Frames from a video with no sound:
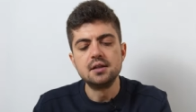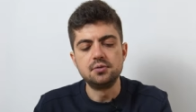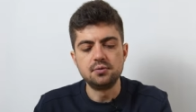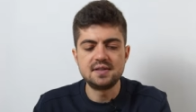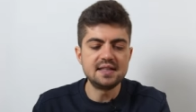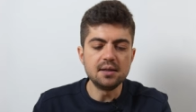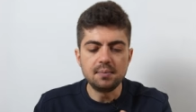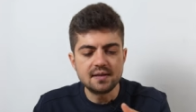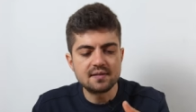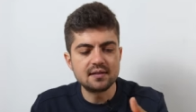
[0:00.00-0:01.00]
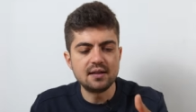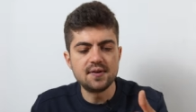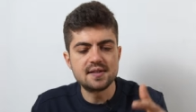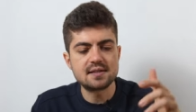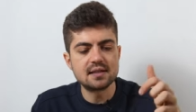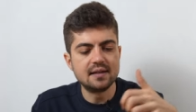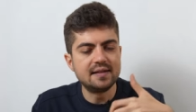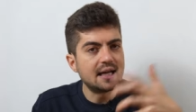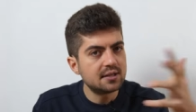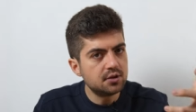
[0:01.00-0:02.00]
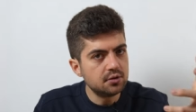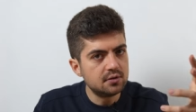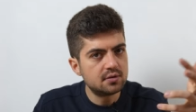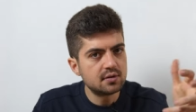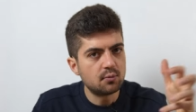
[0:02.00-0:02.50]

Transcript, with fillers: to see a bit if it's that good